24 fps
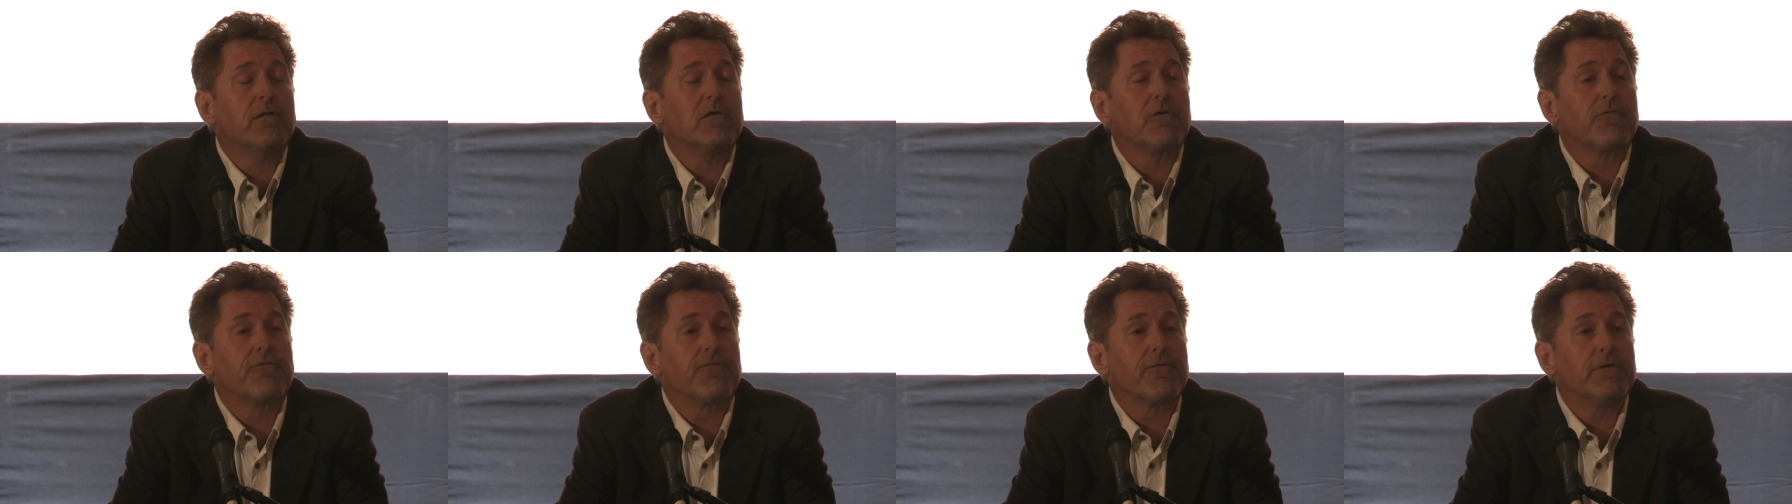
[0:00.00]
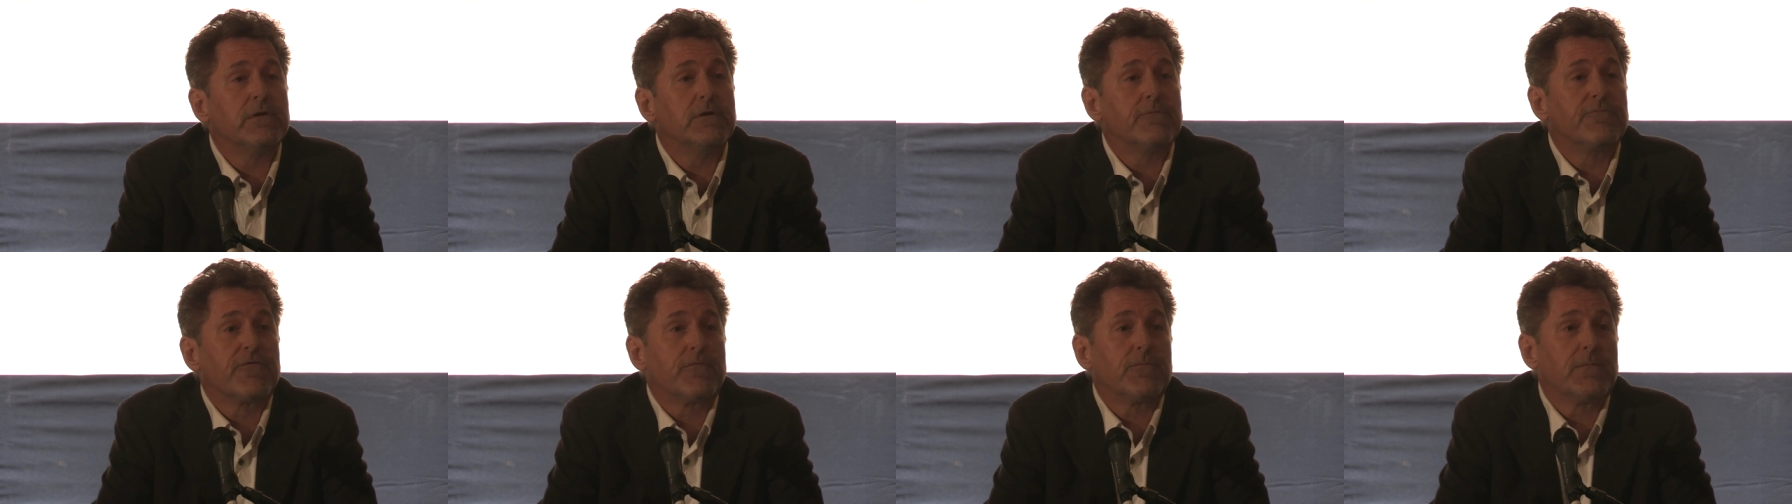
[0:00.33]
their
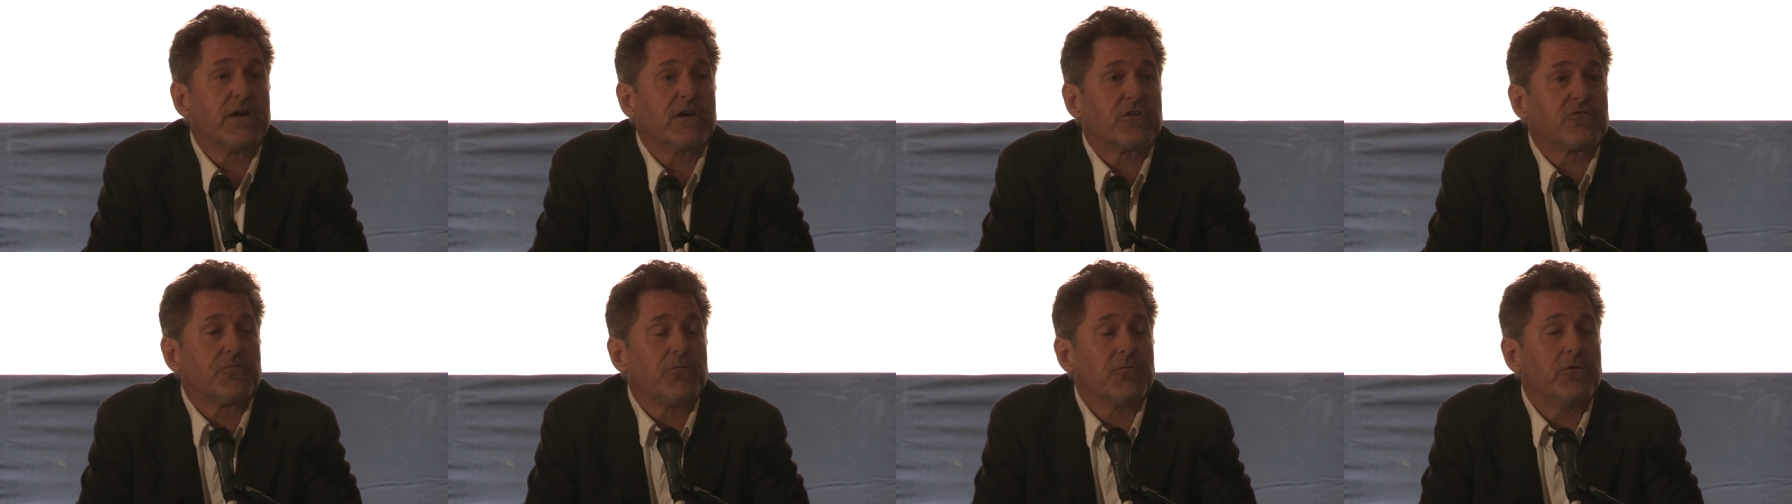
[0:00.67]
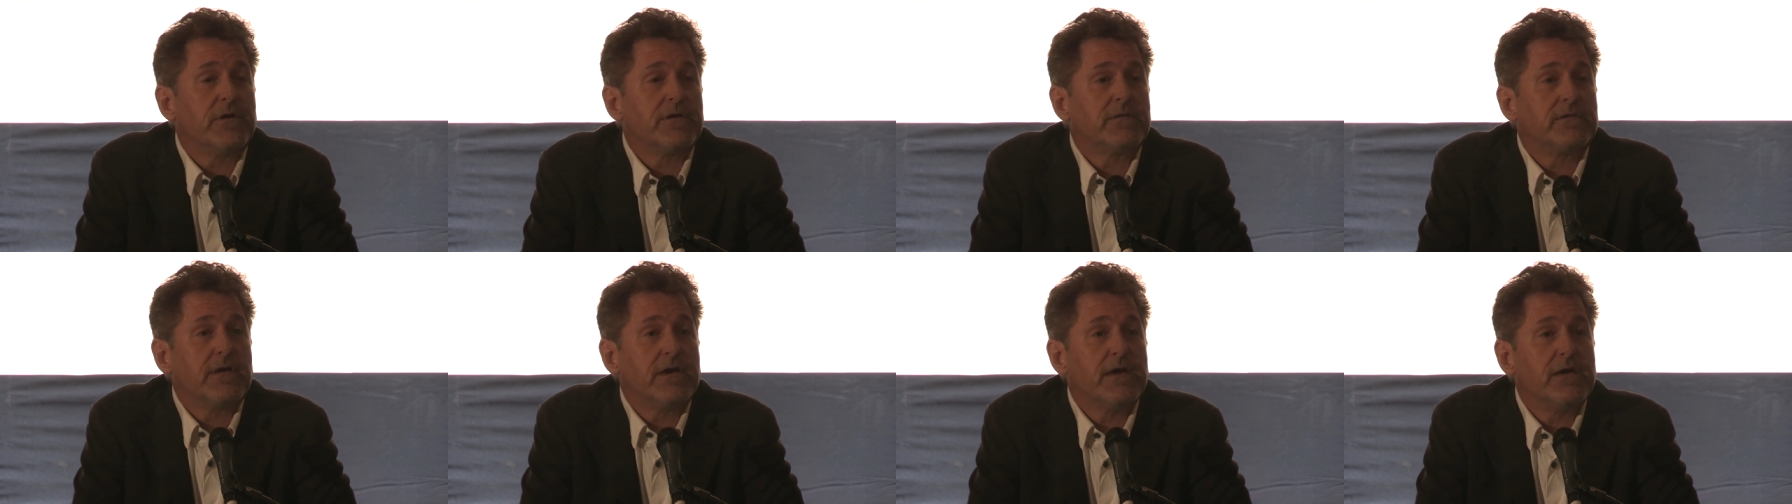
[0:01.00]
freedom from
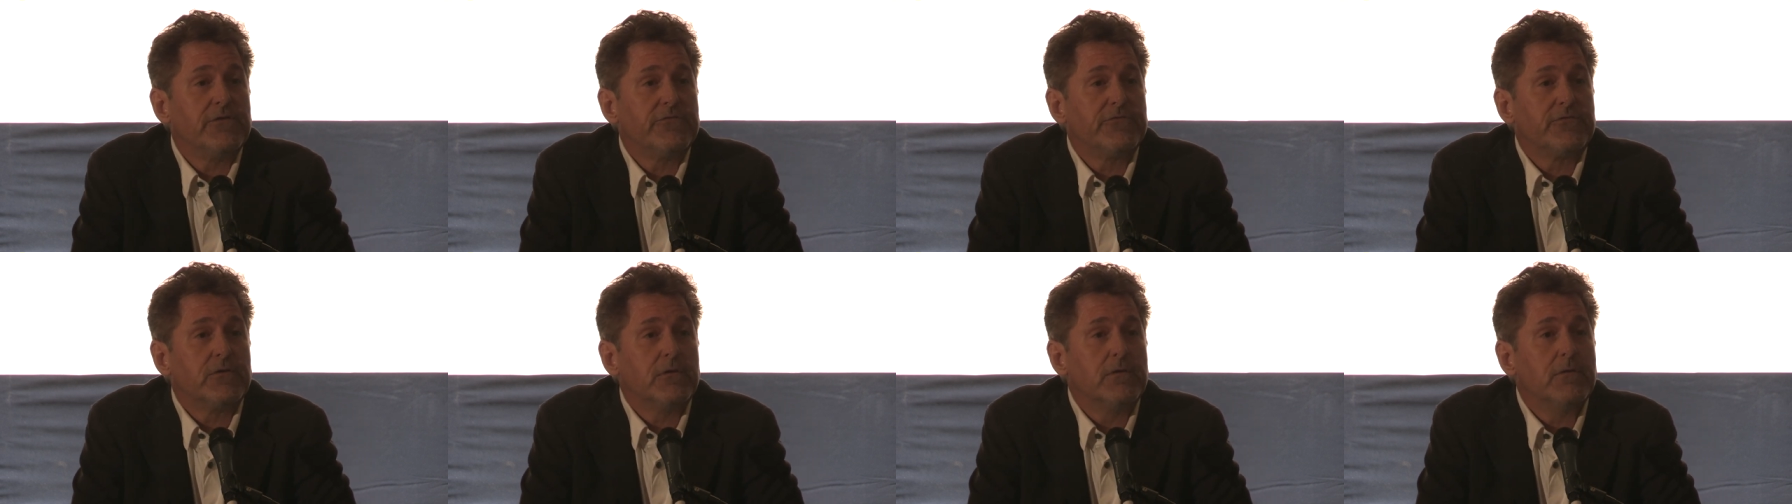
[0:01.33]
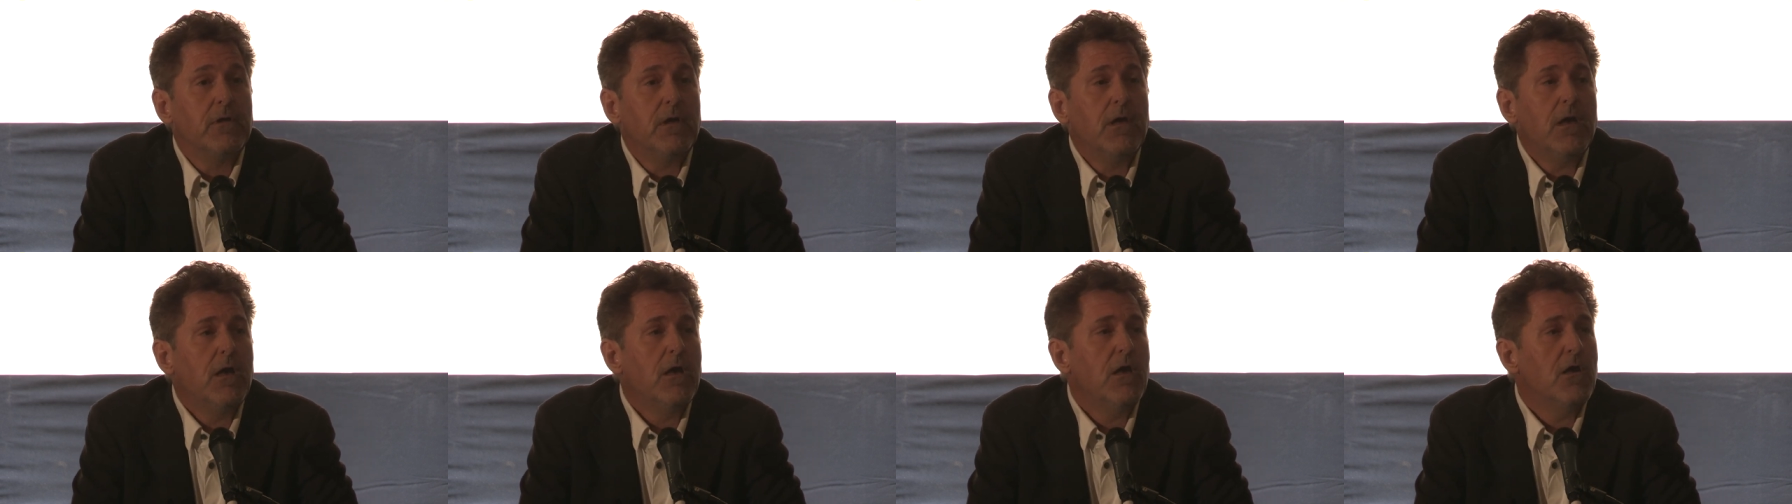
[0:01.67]
exploitation.